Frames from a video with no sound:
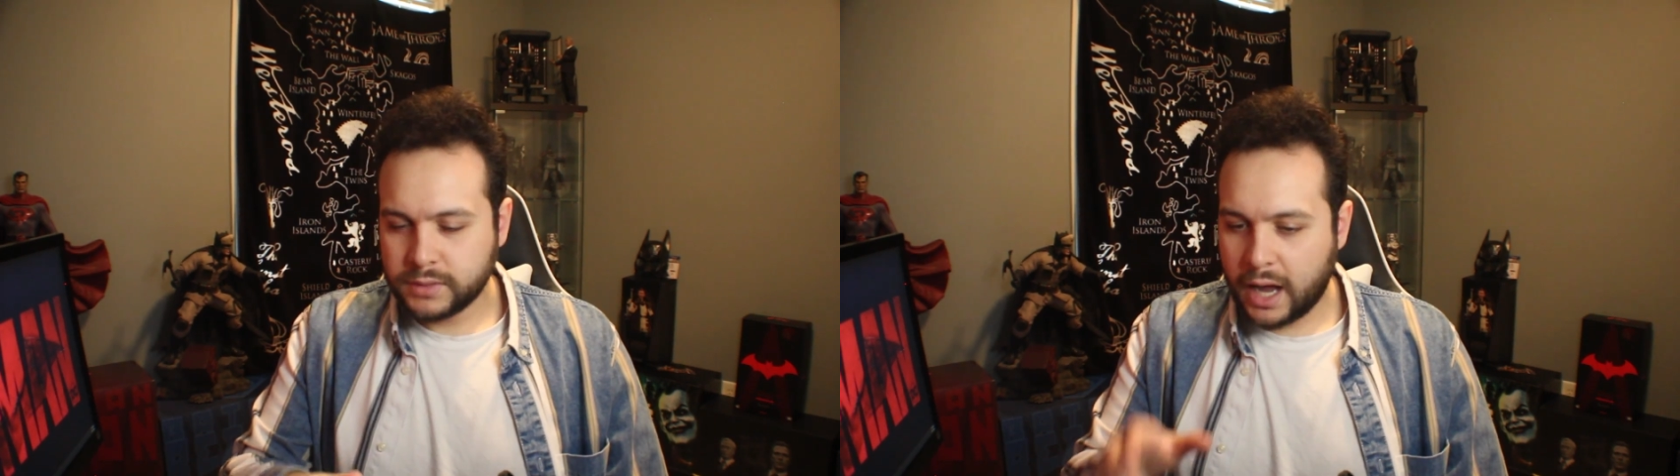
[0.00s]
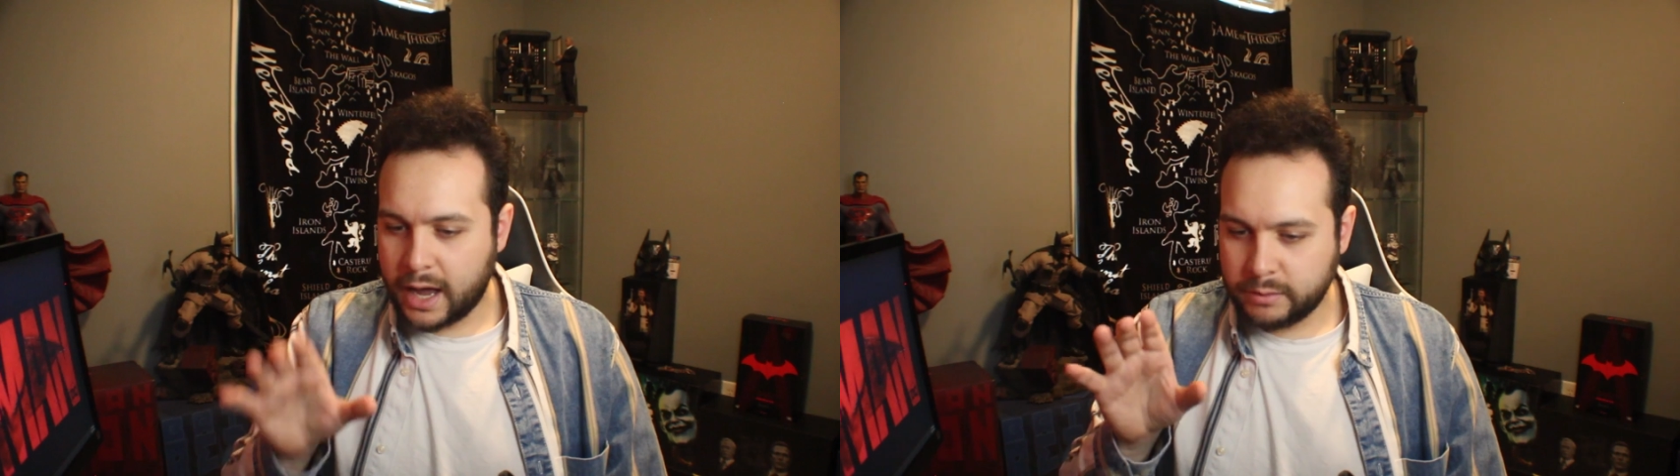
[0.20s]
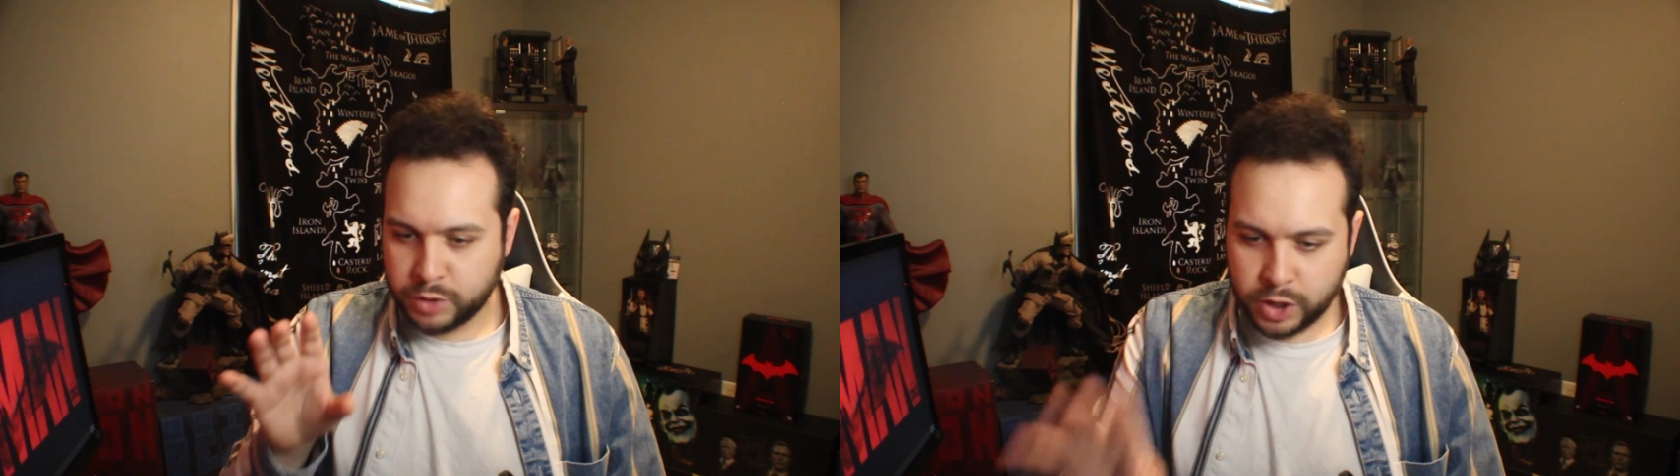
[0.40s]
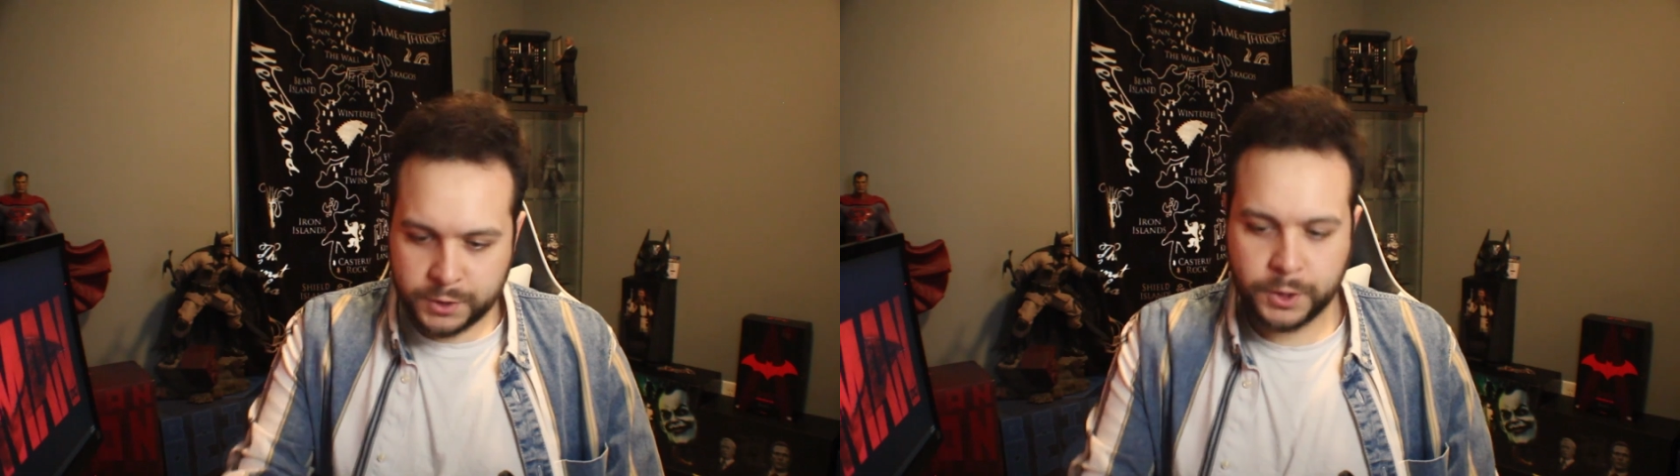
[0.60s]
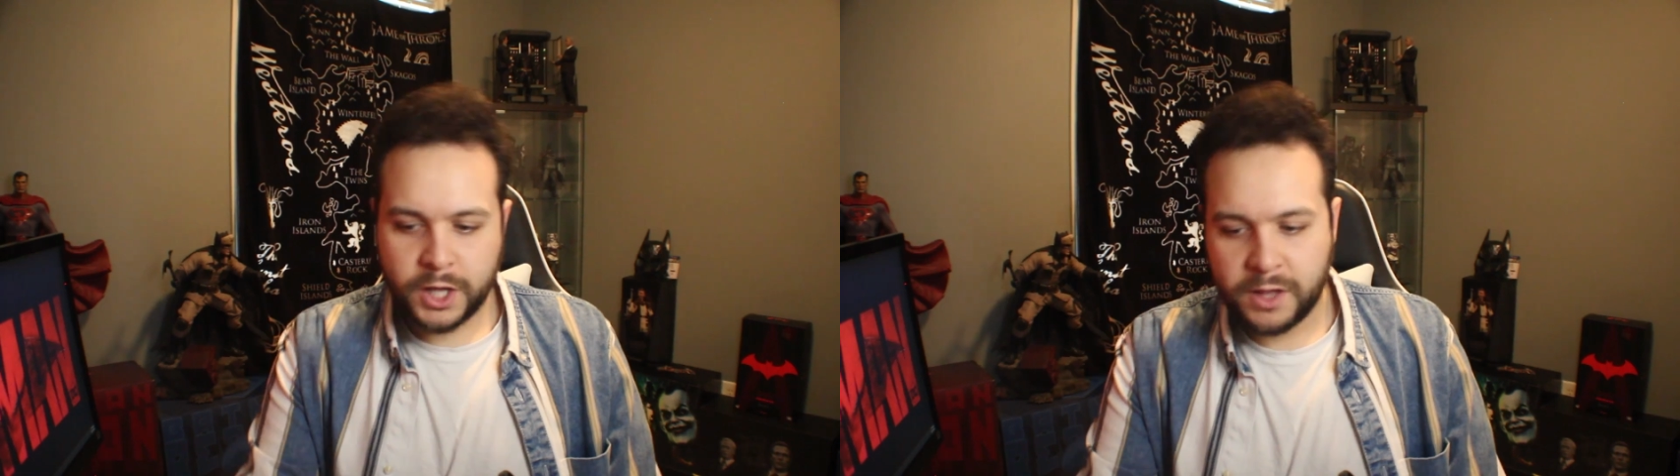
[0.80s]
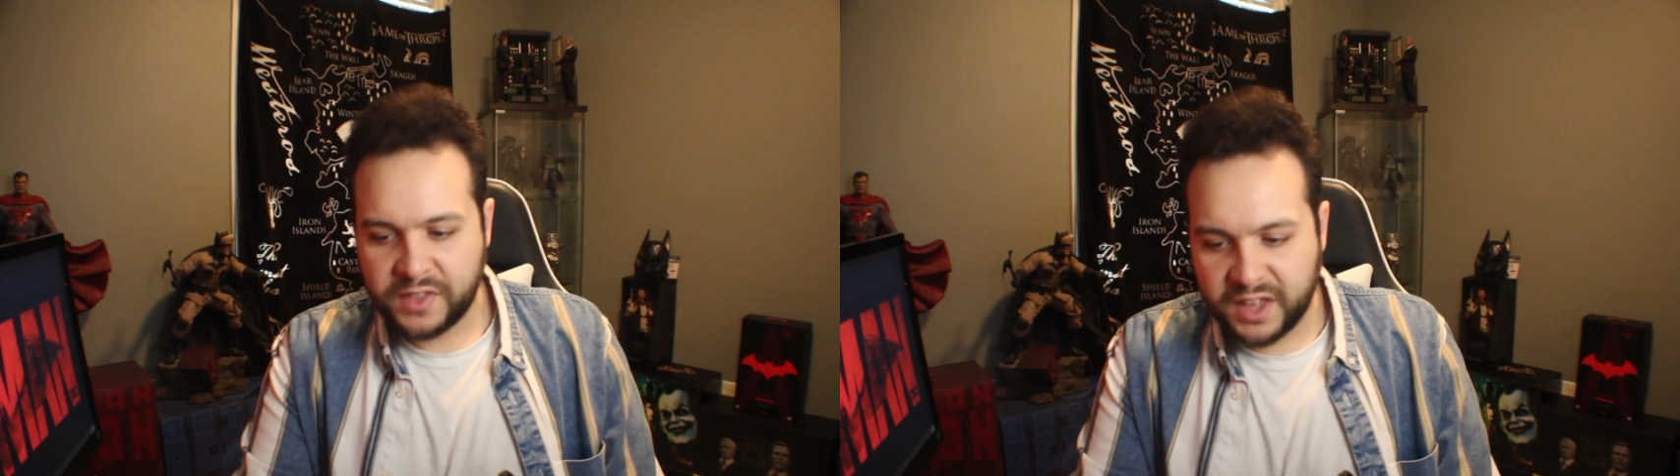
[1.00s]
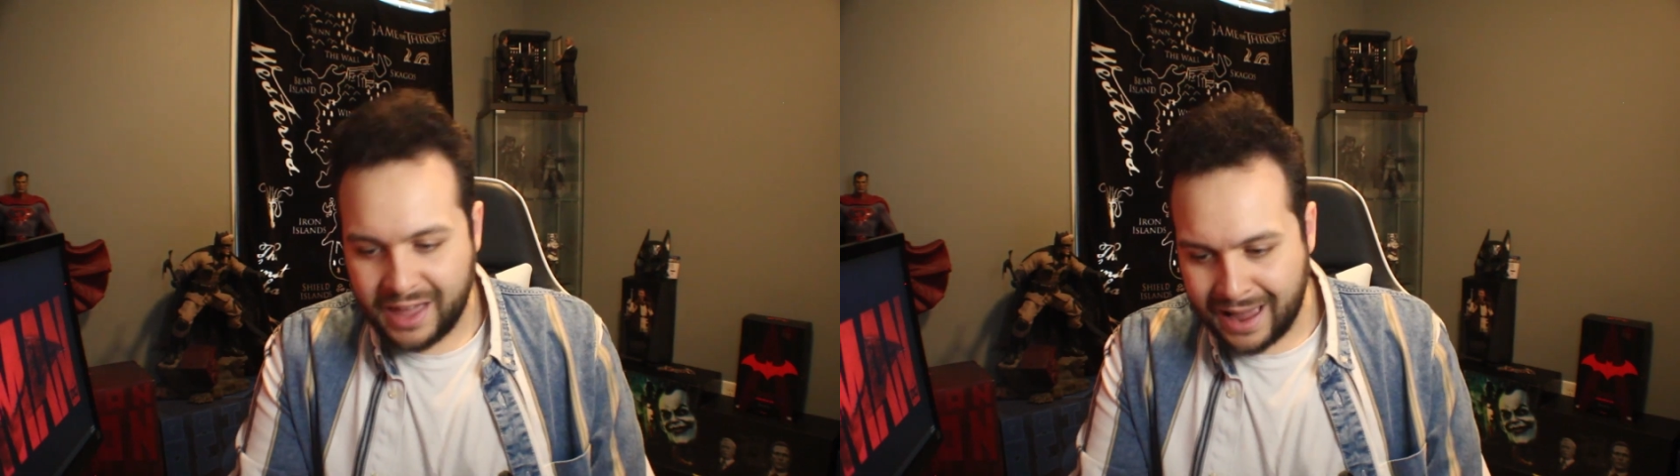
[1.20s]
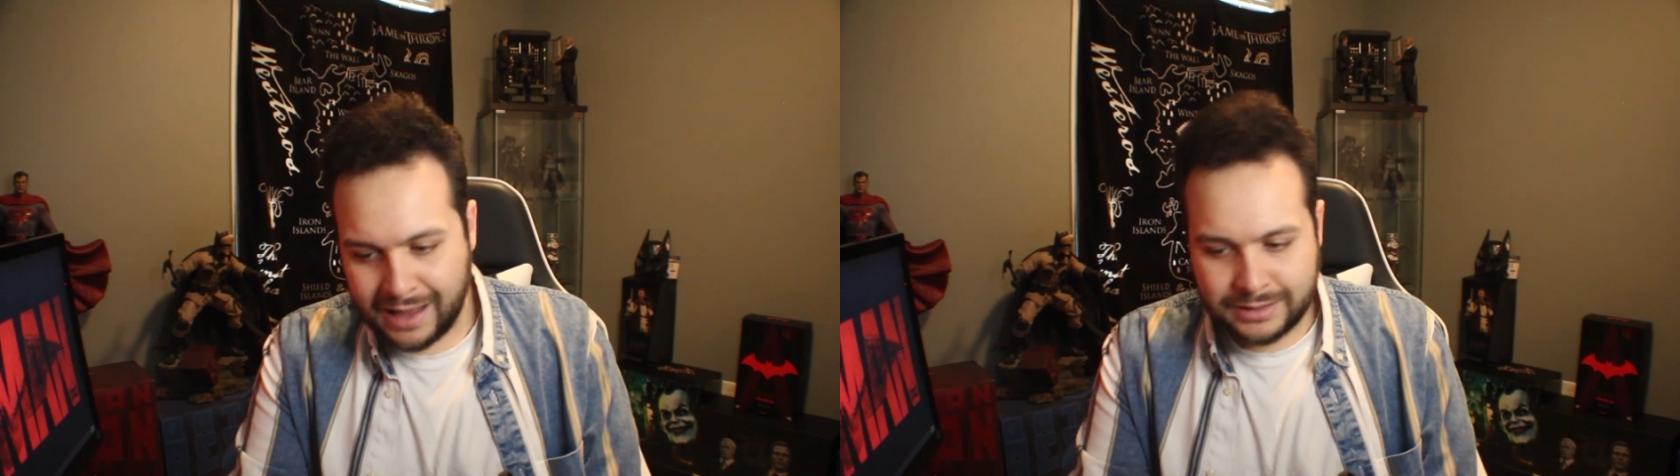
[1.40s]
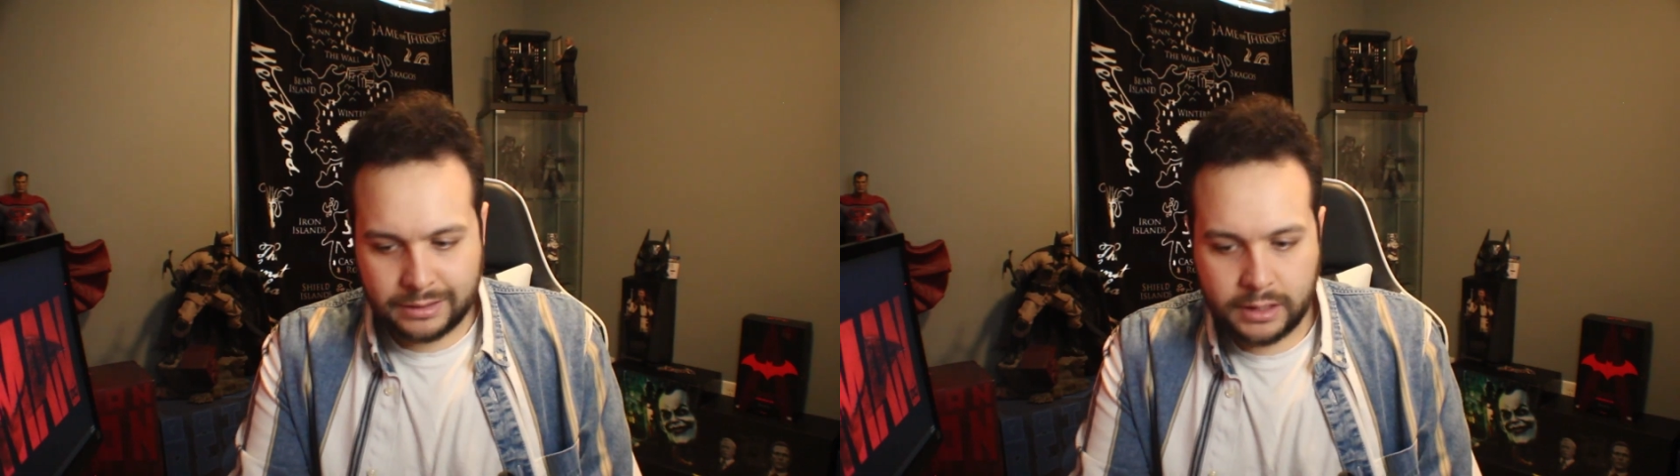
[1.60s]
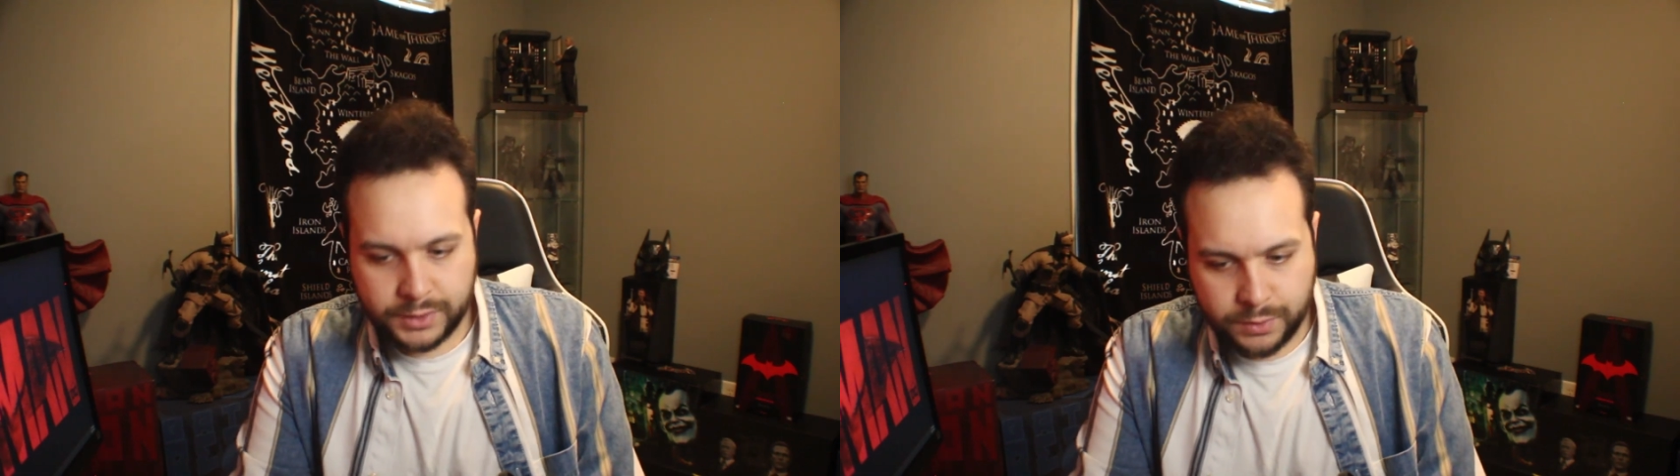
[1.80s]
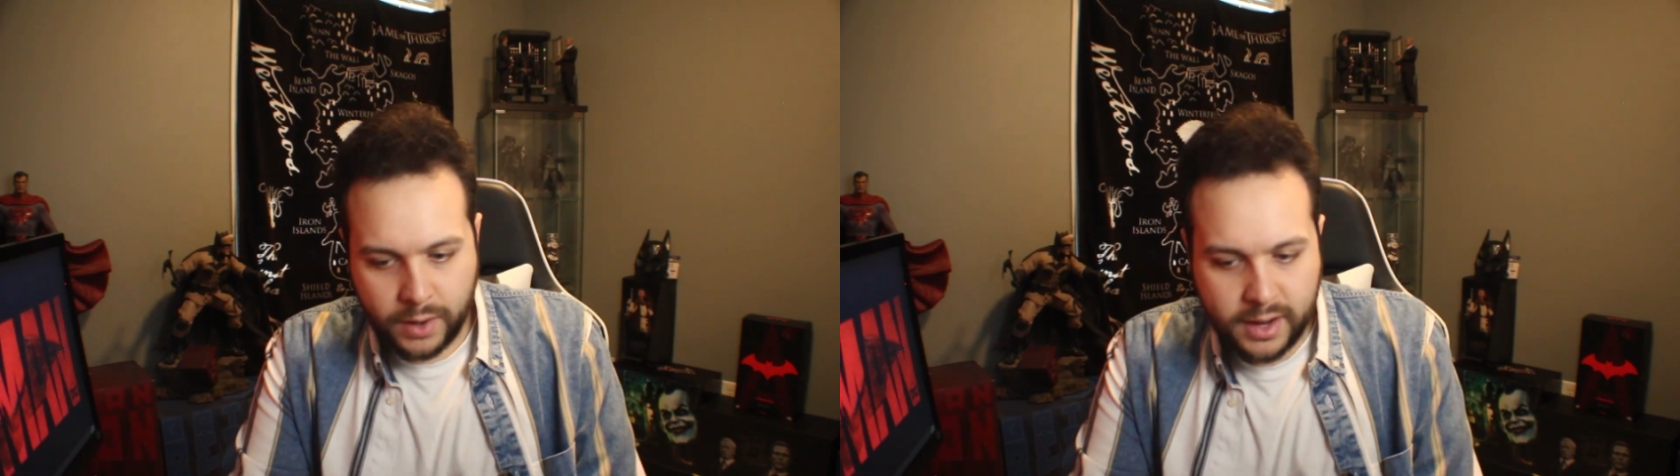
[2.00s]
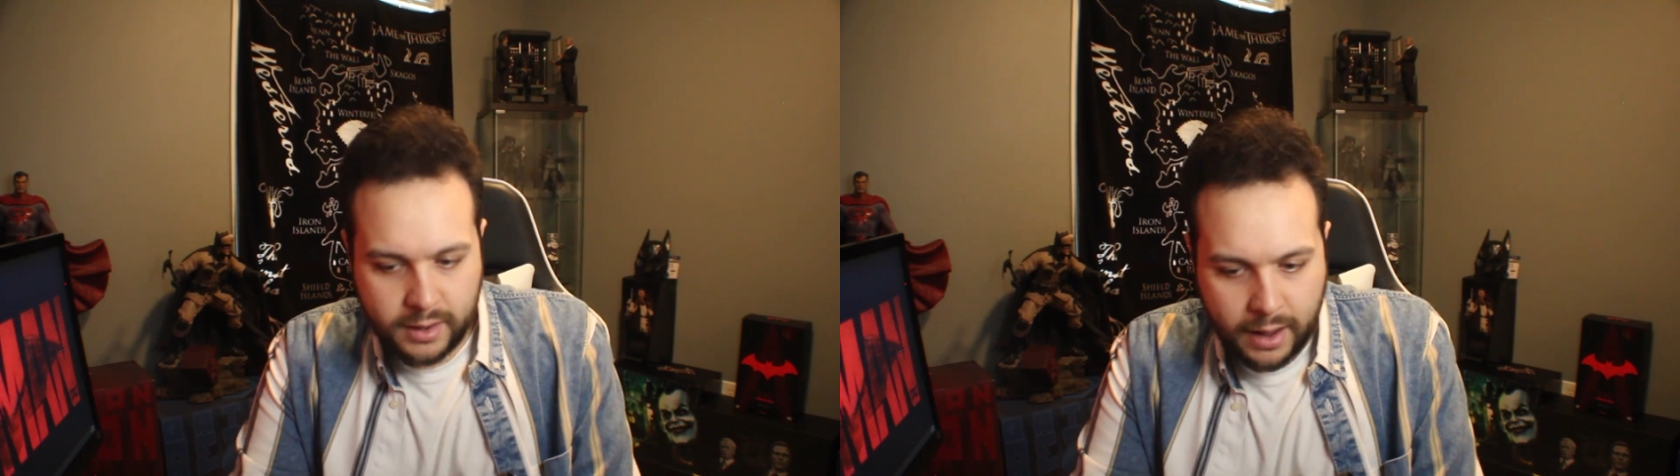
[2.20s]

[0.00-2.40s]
I'm just looking at the cast list right